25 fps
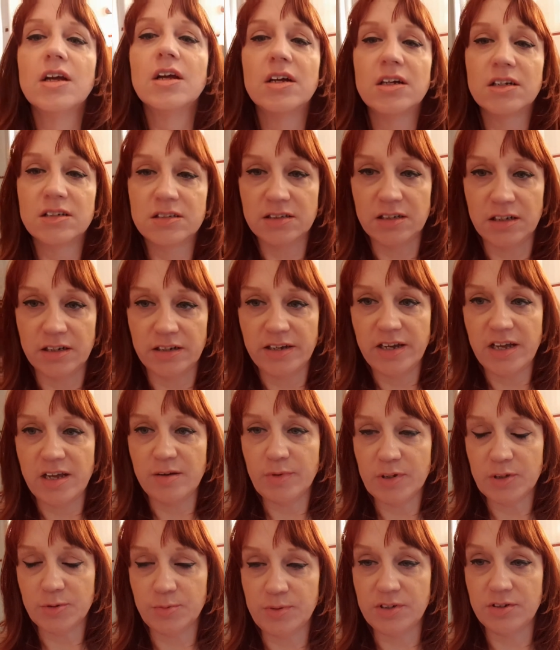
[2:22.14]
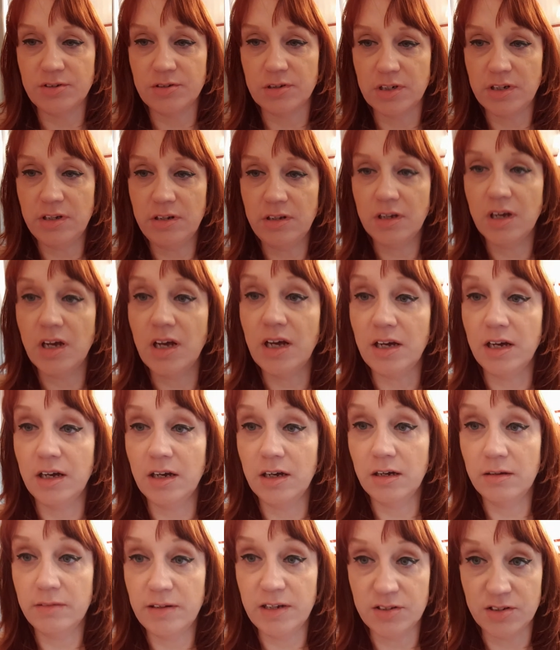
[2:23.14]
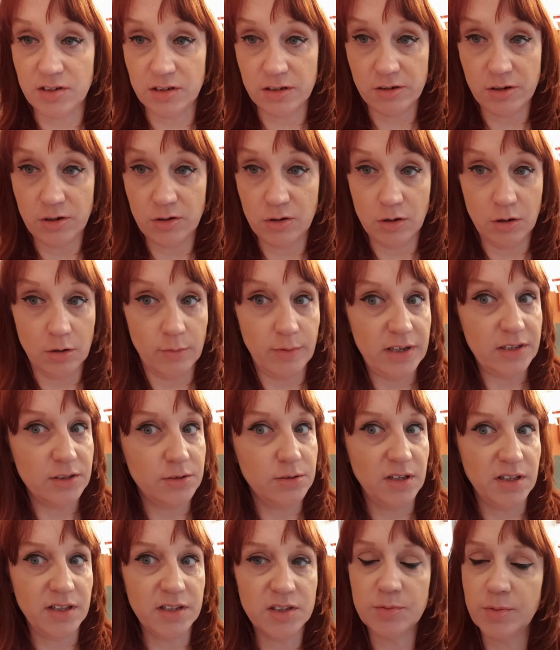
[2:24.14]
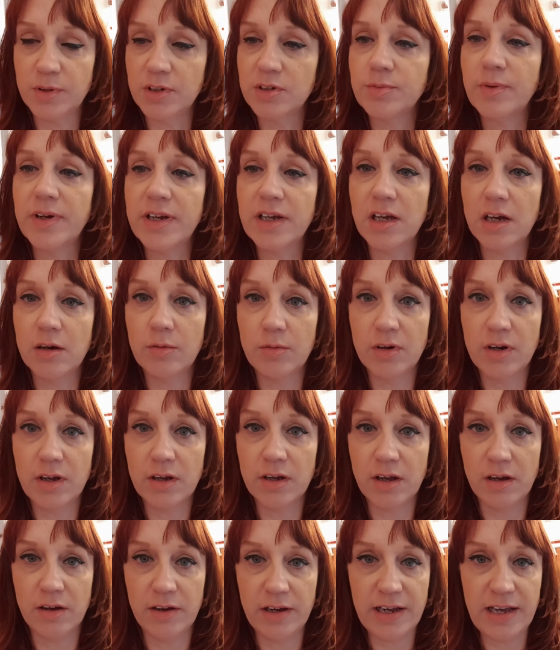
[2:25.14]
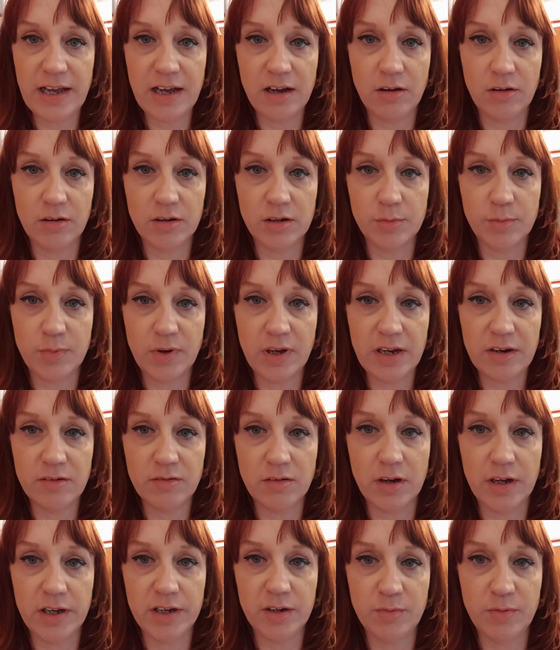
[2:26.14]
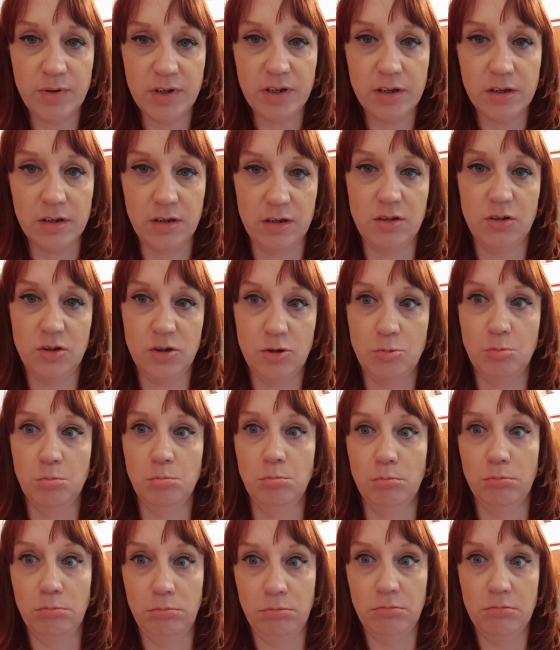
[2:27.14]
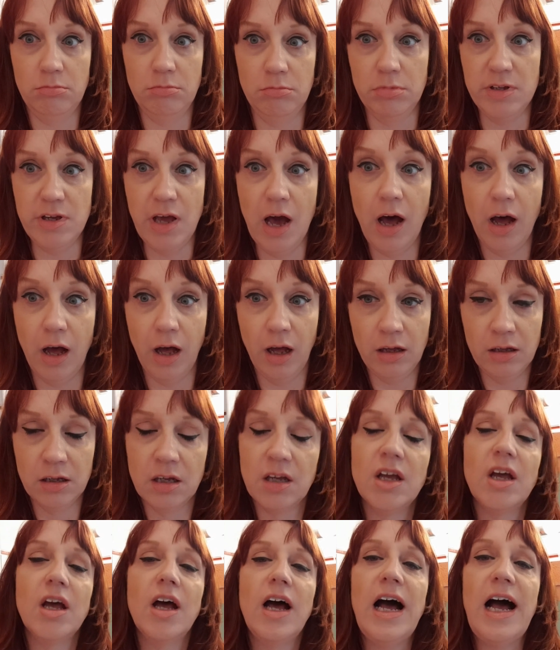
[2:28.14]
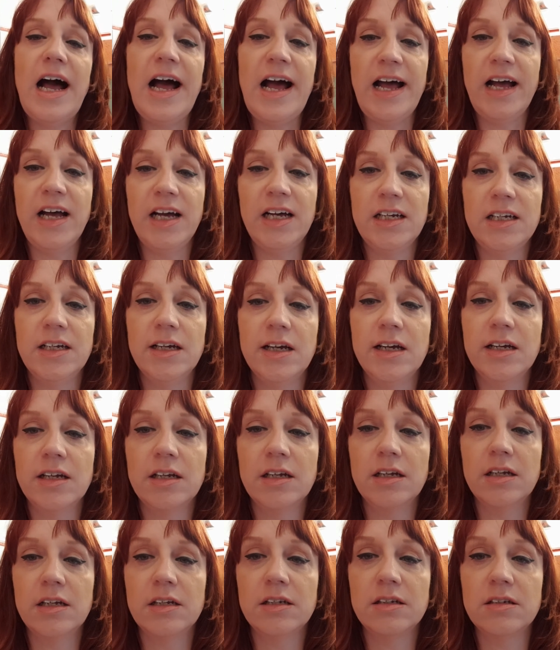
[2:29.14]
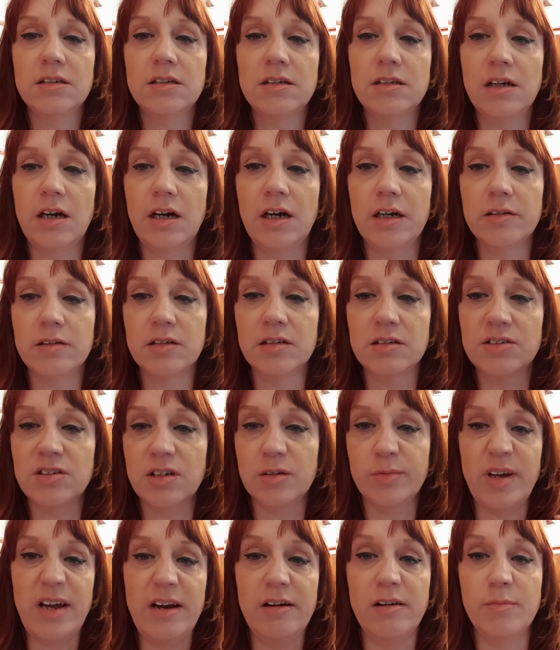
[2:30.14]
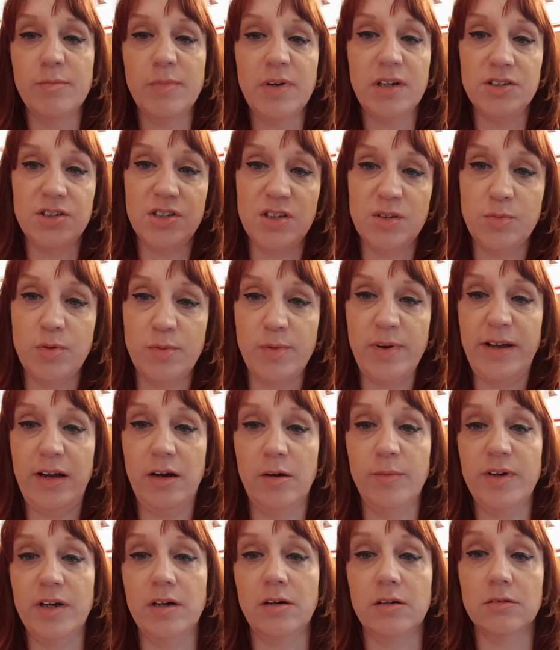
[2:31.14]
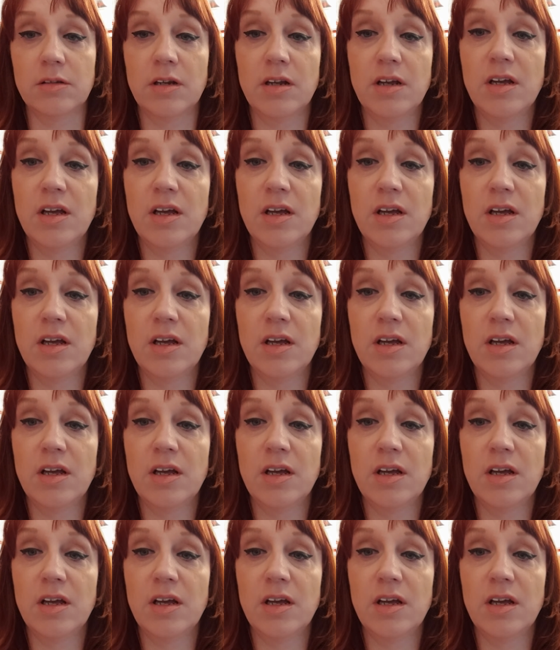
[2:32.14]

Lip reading: So it must be true. Yes, I do always wear this much makeup when I'm going out on a bike ride, because yeah. And I'm going to tie my hair in bunches, put my helmet on,